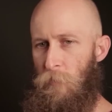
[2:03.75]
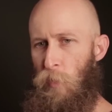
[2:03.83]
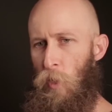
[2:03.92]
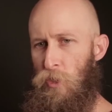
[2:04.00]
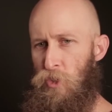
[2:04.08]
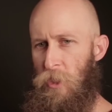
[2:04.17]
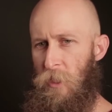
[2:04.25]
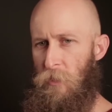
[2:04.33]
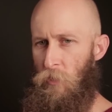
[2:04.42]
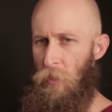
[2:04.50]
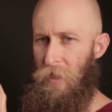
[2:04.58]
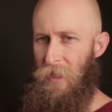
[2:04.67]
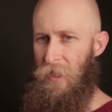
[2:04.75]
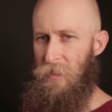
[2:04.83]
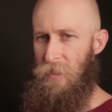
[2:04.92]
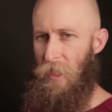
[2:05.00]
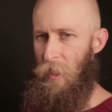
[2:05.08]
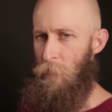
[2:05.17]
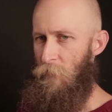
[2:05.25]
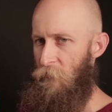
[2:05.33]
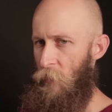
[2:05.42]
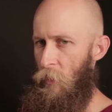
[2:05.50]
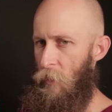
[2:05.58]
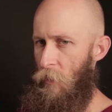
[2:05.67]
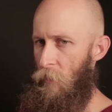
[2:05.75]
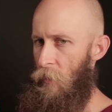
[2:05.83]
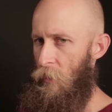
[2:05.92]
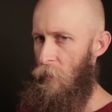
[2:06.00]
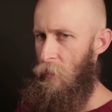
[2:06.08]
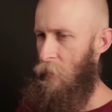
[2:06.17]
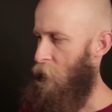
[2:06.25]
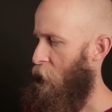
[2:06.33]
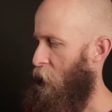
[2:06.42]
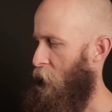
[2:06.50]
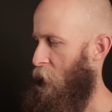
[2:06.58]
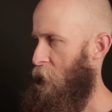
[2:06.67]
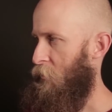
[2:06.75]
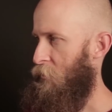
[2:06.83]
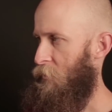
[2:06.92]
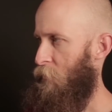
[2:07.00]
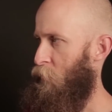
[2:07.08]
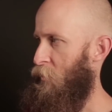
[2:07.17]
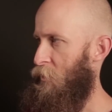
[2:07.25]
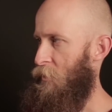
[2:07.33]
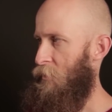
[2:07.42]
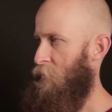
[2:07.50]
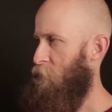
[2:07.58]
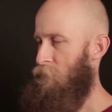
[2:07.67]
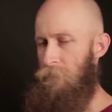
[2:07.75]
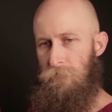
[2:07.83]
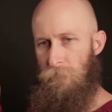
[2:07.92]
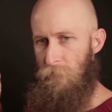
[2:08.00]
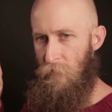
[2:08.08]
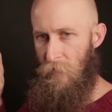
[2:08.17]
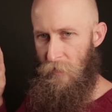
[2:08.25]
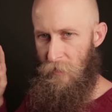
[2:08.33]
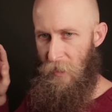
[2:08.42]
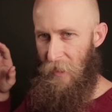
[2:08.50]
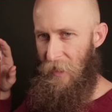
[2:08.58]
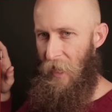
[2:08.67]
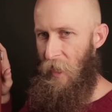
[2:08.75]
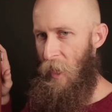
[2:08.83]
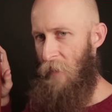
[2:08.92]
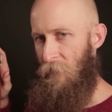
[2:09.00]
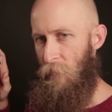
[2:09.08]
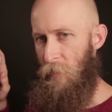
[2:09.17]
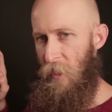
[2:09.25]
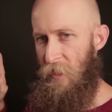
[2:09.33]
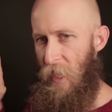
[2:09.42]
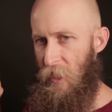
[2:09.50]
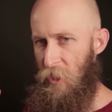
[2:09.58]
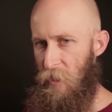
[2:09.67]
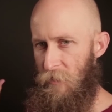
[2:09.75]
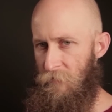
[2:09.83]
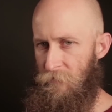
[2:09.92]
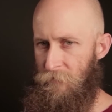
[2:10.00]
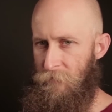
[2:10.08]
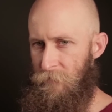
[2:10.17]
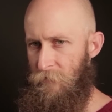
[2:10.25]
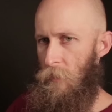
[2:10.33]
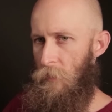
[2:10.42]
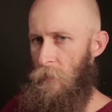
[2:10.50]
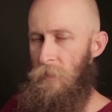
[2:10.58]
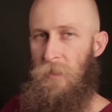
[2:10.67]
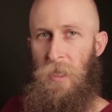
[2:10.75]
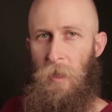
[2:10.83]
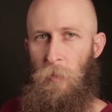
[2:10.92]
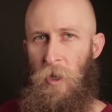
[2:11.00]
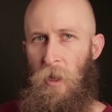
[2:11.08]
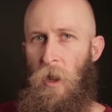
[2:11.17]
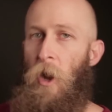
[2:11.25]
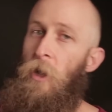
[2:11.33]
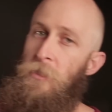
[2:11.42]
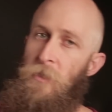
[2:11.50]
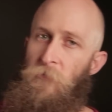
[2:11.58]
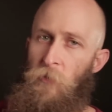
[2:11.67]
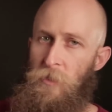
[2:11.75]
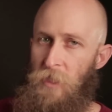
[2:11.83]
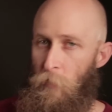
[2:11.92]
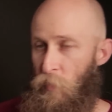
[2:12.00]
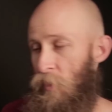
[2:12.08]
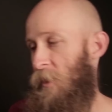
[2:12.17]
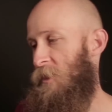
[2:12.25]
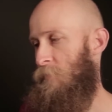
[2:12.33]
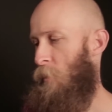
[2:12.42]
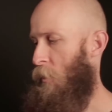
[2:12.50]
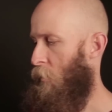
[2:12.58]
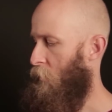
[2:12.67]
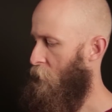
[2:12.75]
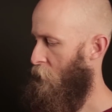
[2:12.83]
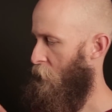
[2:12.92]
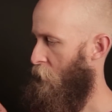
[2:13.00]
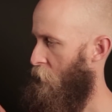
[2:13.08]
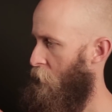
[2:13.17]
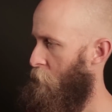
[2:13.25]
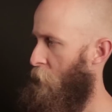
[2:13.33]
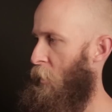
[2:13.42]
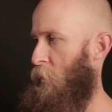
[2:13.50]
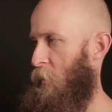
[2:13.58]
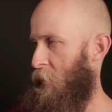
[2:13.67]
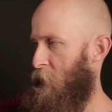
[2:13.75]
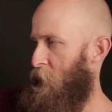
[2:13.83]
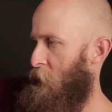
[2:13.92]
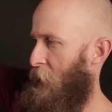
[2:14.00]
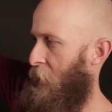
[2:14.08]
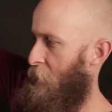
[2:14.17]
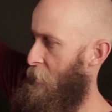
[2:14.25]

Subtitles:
a portrait or a landscape photo. You simply just take that off and reattach it. This camera also folds up pretty small. I'll go ahead and do that